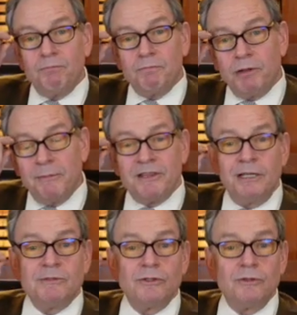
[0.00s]
Plymouth
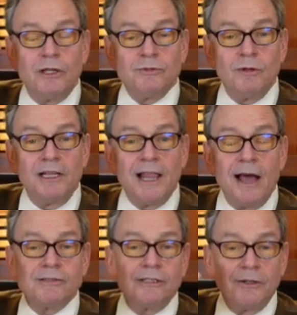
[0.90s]
team is really
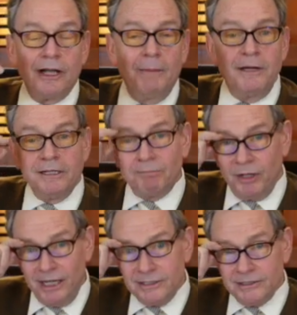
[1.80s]
lousy, and they're coming into
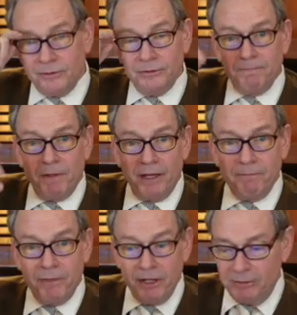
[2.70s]
play, and so
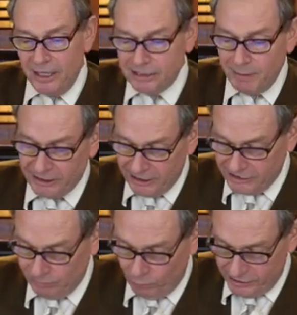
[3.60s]
they expect to
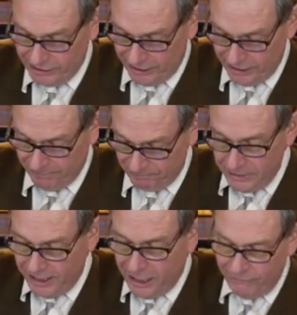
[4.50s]
get some wins out of them.
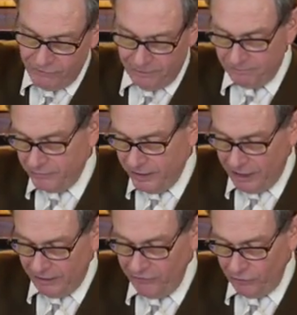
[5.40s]
They cover them. They
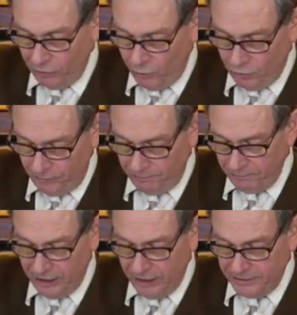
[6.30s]
cover the local.
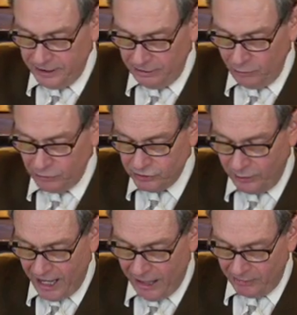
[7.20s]
They tell you what's
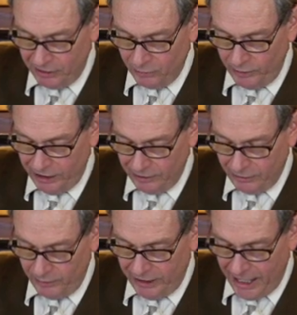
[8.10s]
going to happen in the
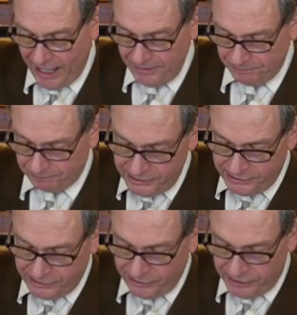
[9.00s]
week ahead. It
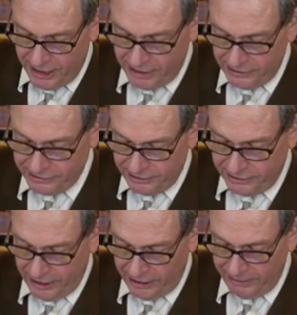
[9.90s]
says here the Etnas
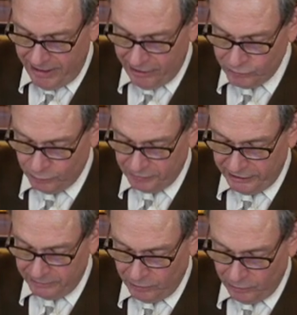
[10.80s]
and the Haymakers will
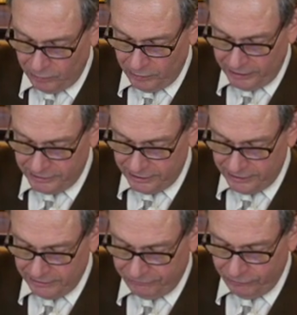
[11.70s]
play tomorrow at
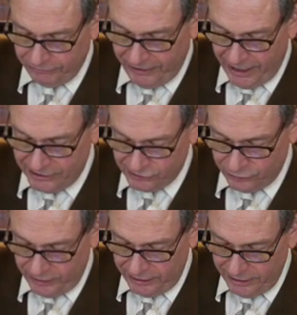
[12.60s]
the foot of Anna
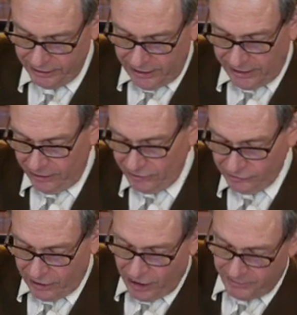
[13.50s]
Street. And it
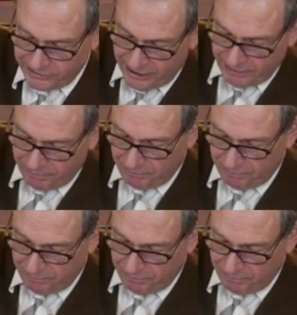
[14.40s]
also comments that a